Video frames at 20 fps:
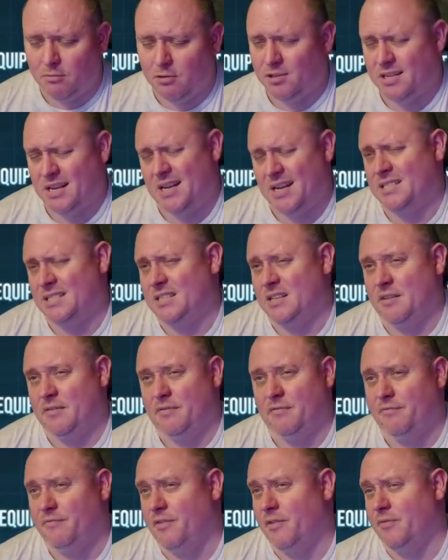just asking
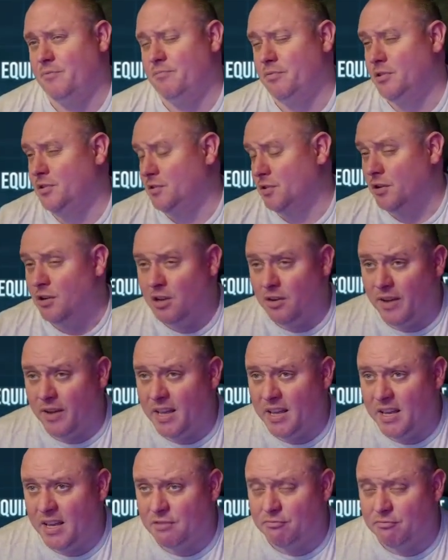for
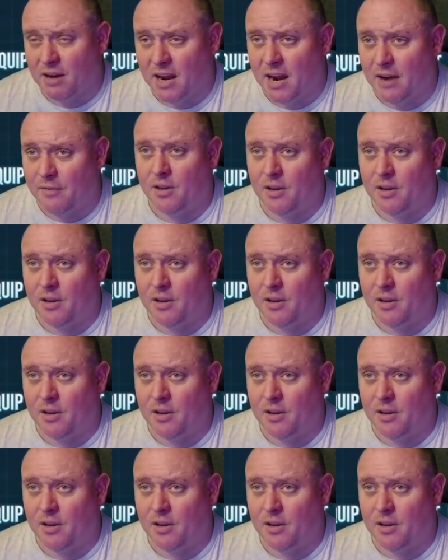surveys rather